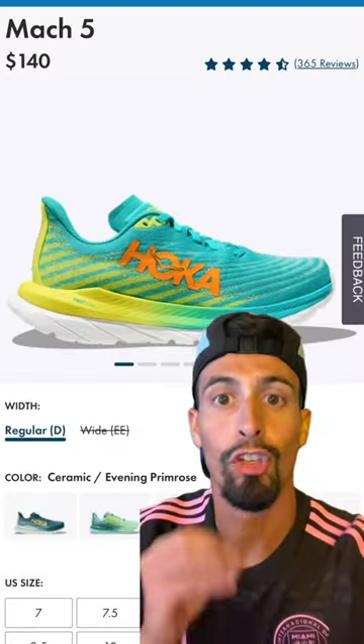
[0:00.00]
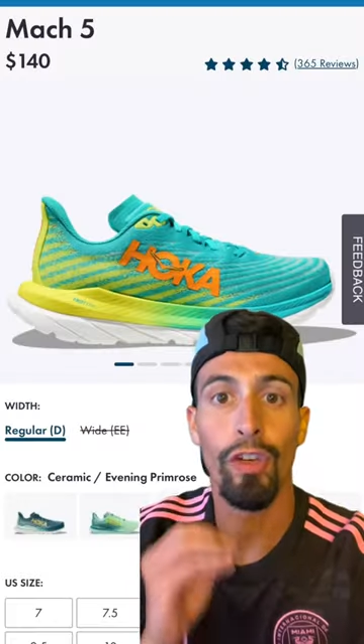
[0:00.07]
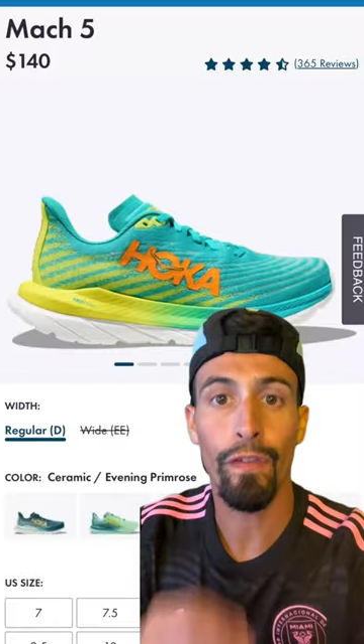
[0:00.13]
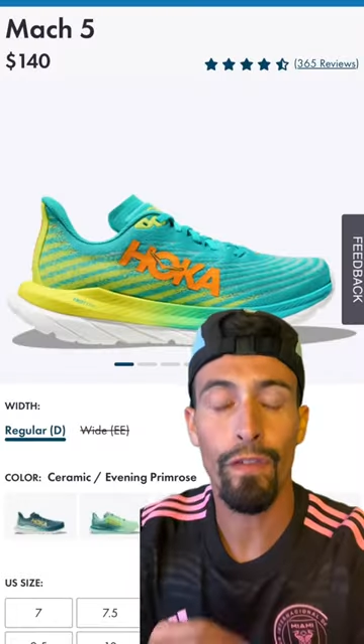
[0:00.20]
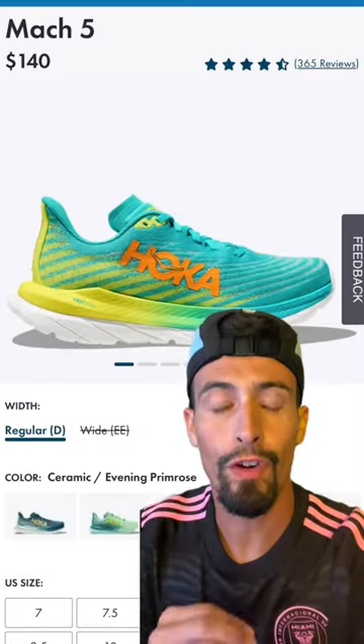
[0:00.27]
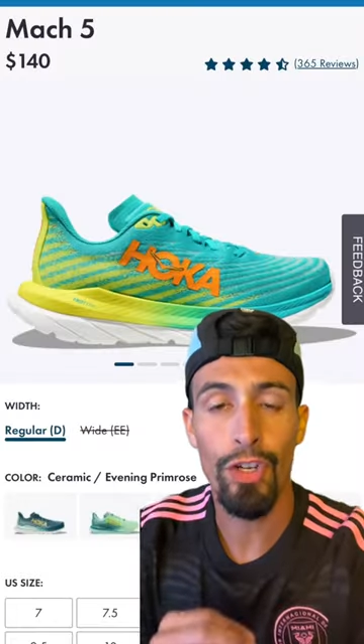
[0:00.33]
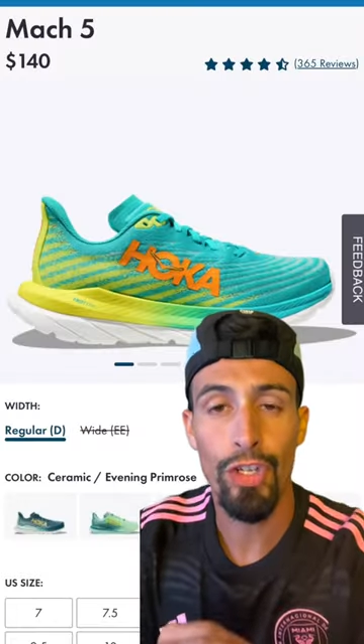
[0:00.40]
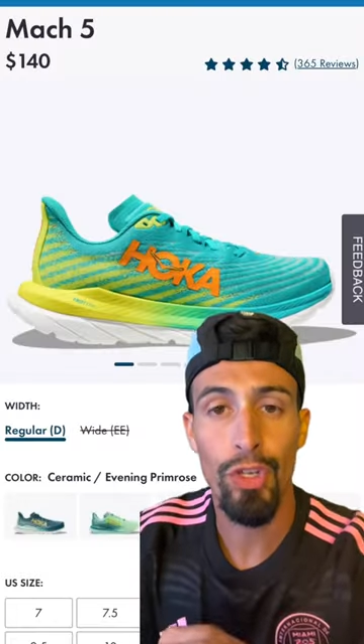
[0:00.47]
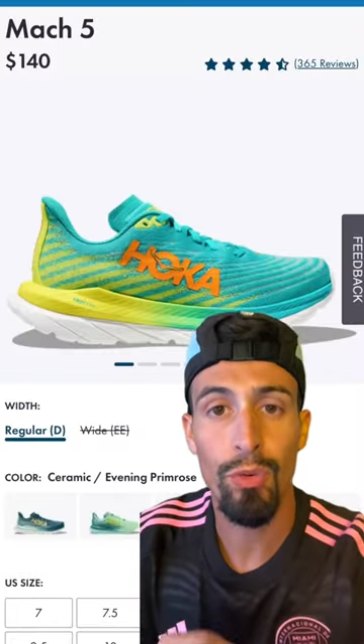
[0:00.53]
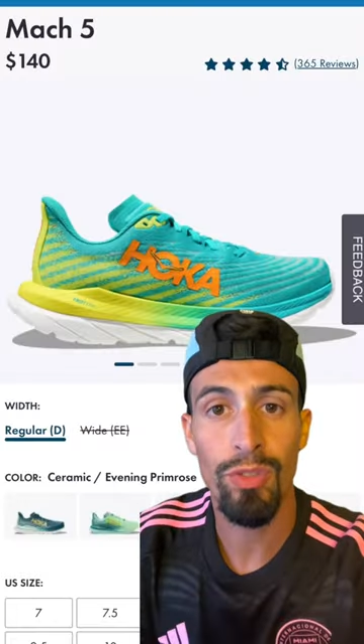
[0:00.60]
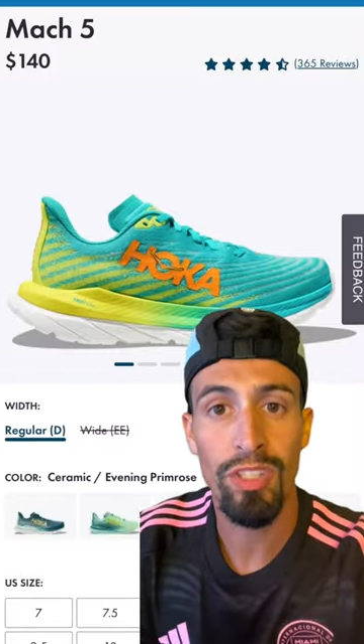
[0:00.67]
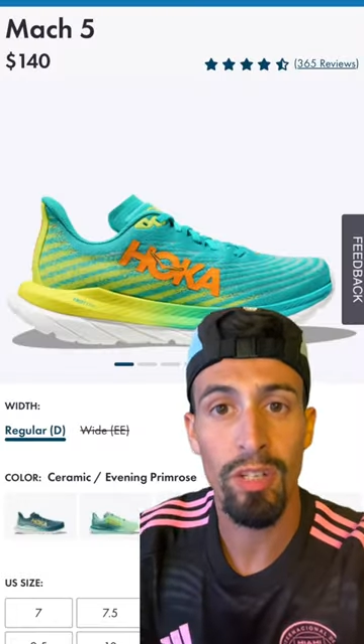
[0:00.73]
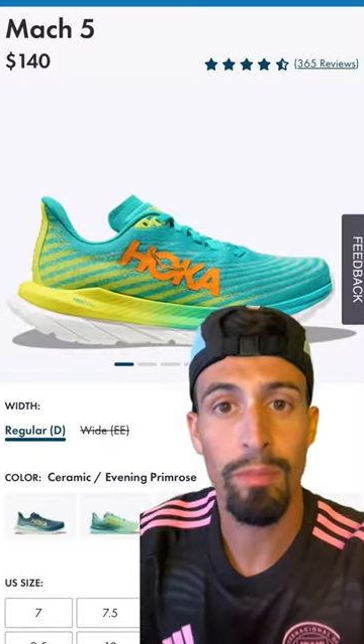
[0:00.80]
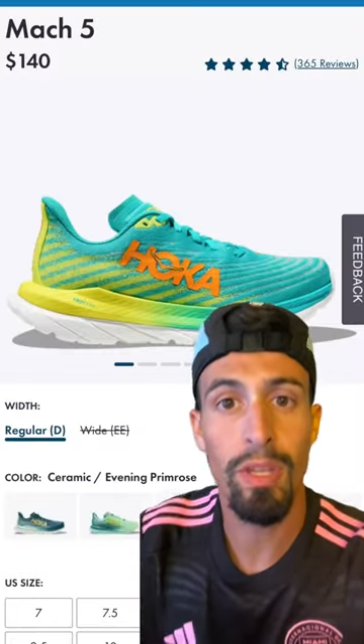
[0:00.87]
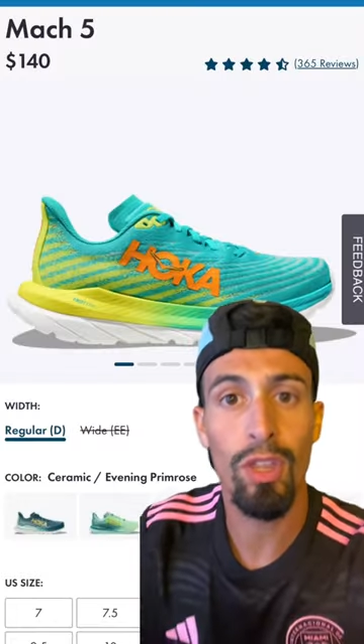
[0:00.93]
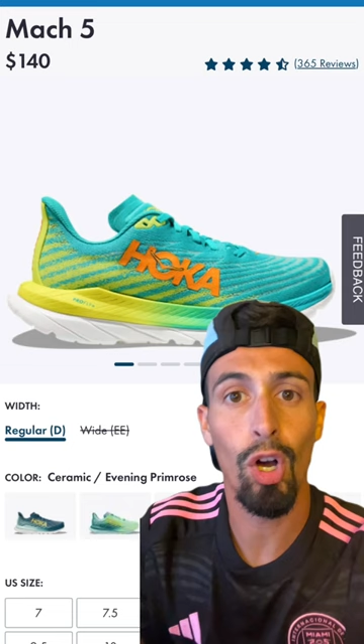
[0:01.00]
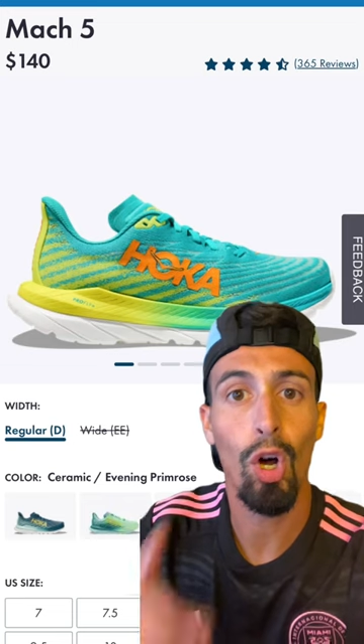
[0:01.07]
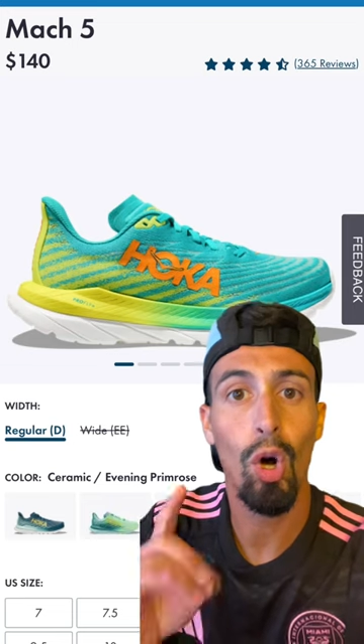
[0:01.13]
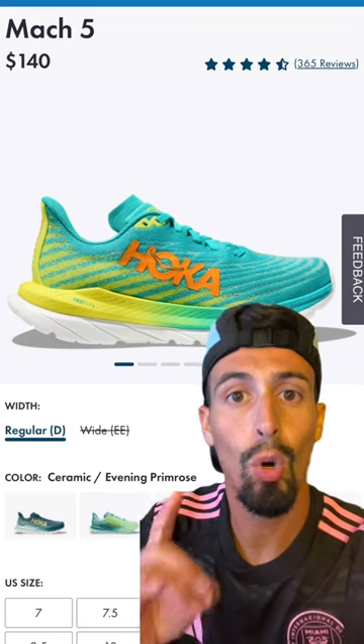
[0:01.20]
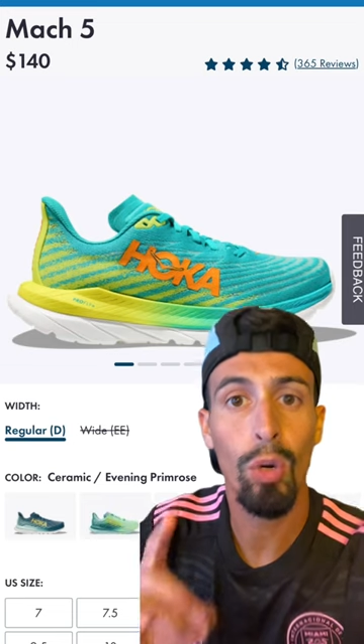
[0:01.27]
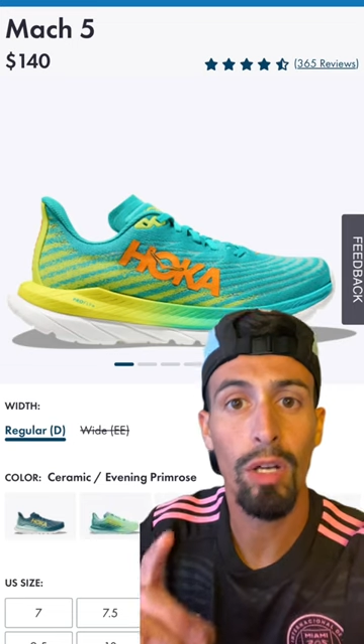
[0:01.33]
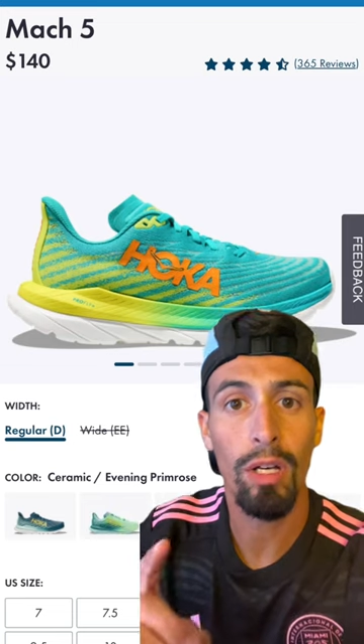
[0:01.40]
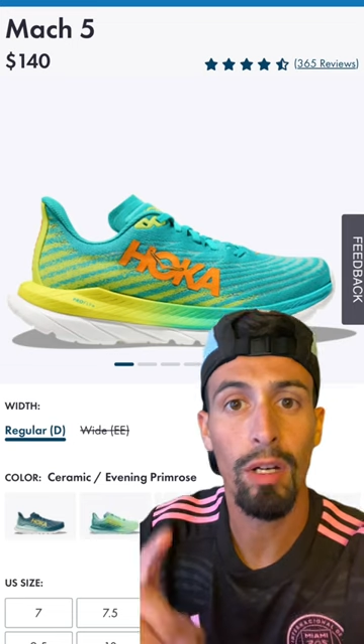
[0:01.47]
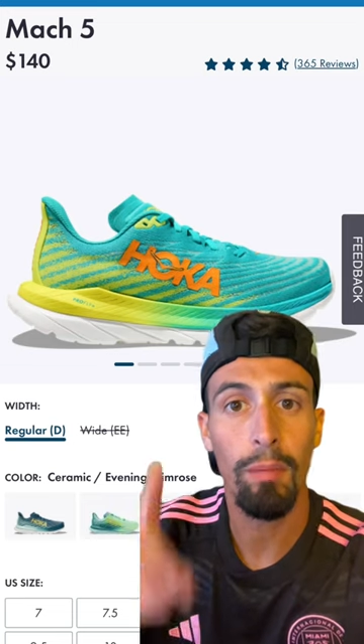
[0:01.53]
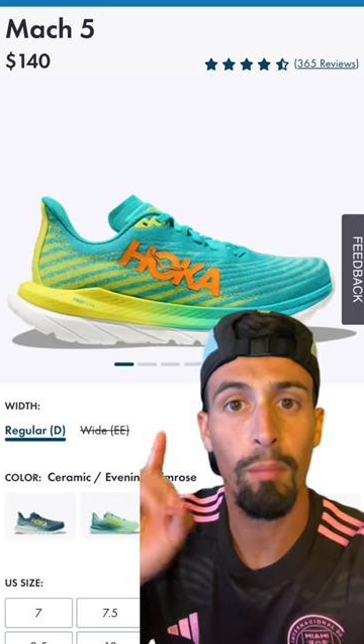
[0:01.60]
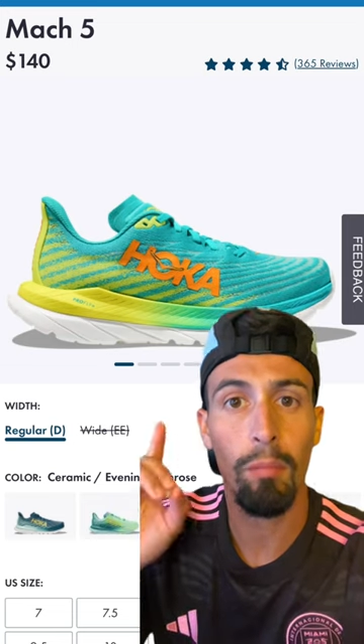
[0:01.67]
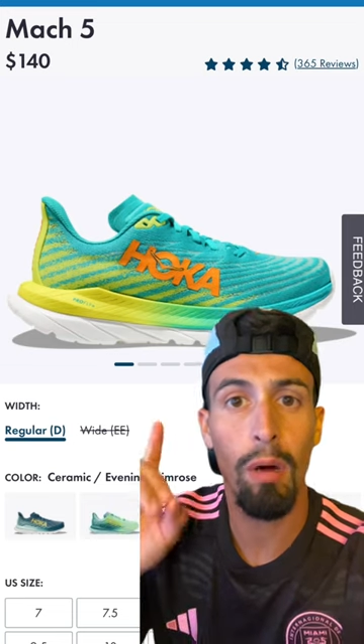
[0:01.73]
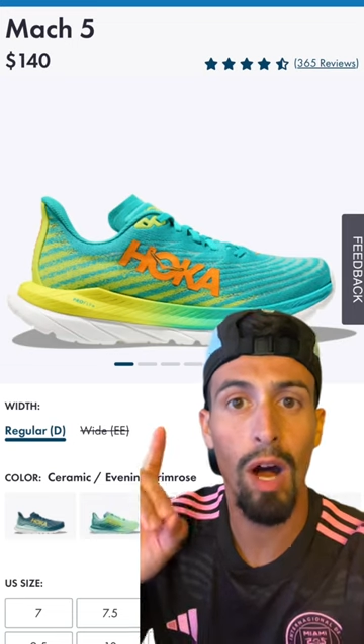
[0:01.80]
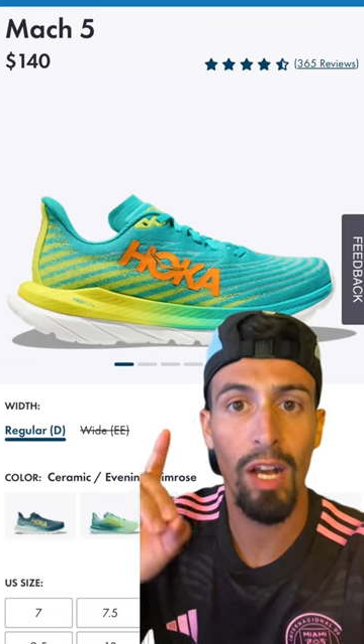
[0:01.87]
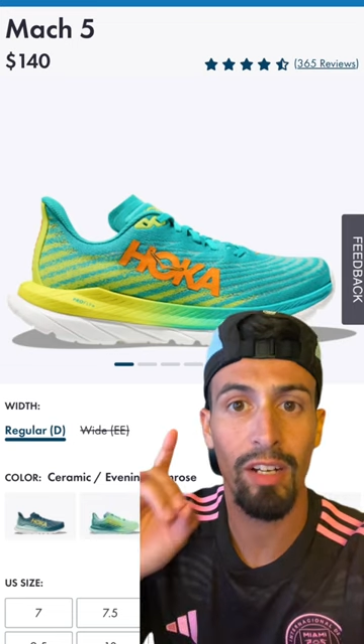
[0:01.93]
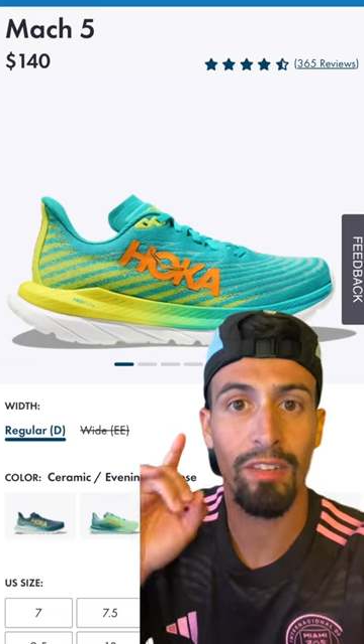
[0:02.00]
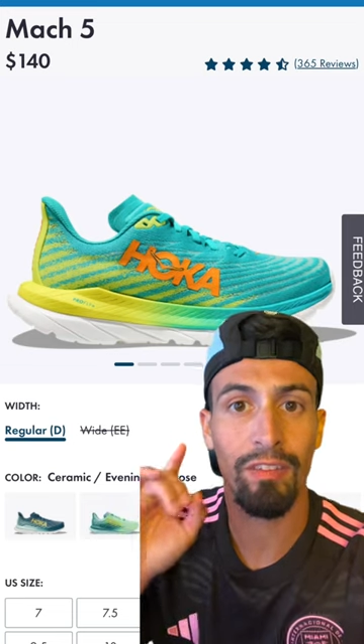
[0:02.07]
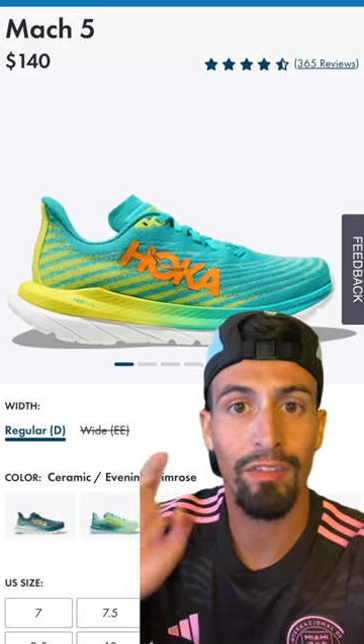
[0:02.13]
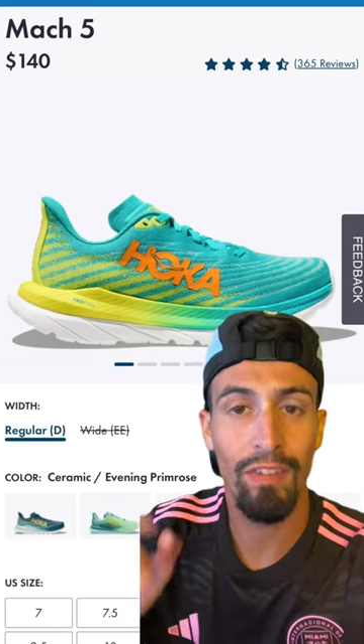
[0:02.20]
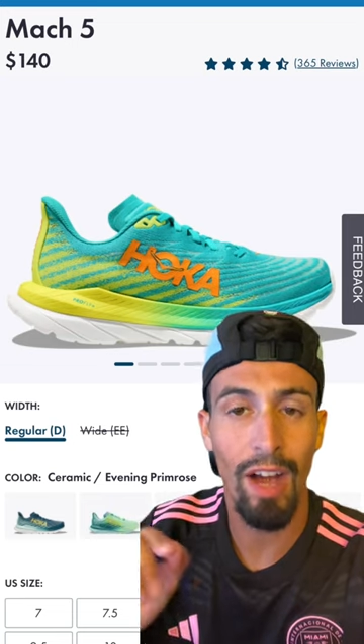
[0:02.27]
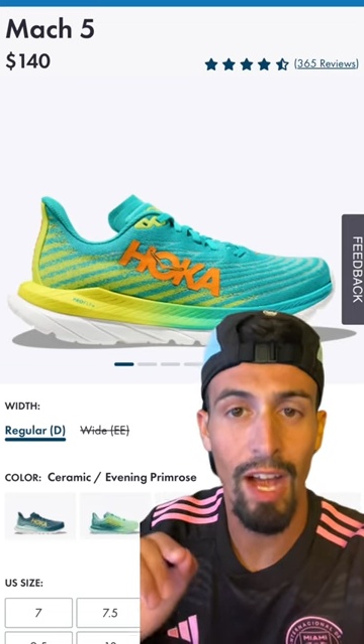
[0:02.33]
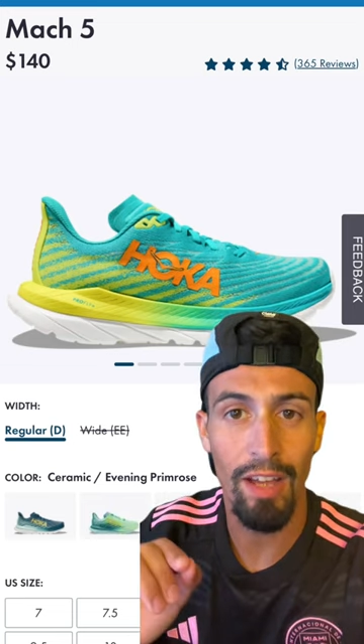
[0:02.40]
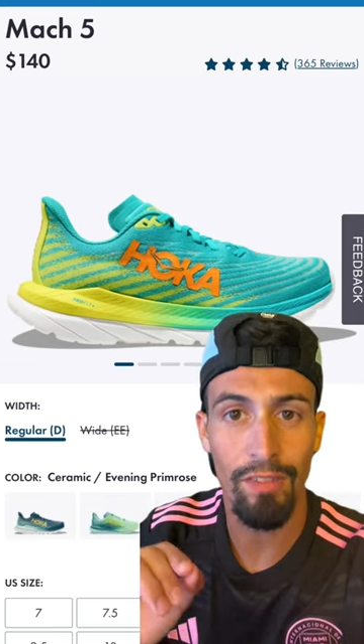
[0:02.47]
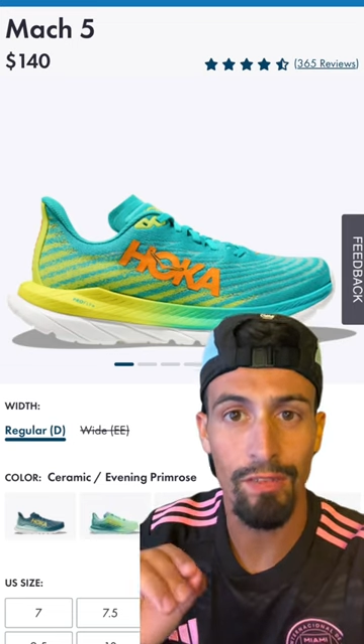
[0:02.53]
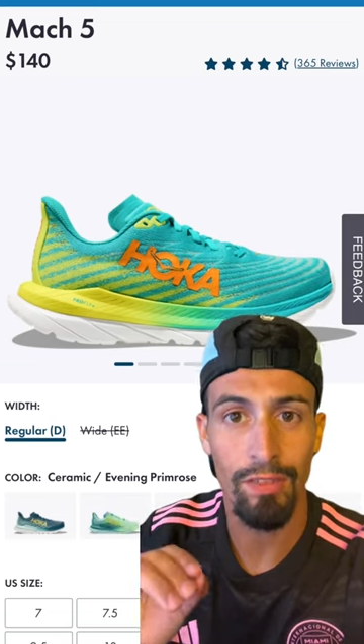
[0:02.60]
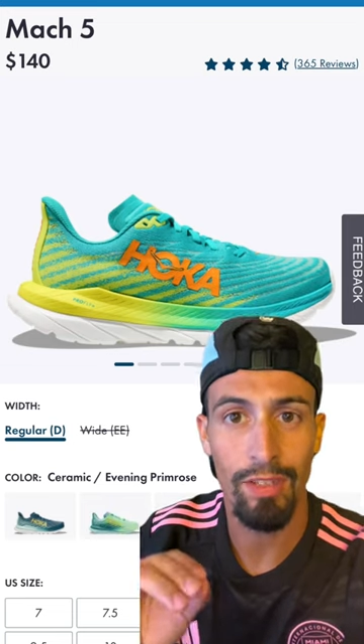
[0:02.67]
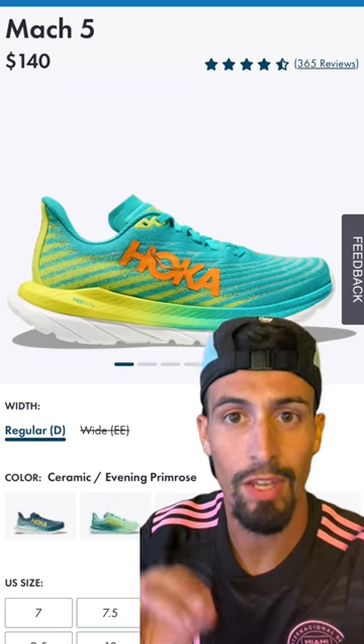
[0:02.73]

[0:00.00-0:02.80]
Your first shoe is going to be the Hoka Mach 5.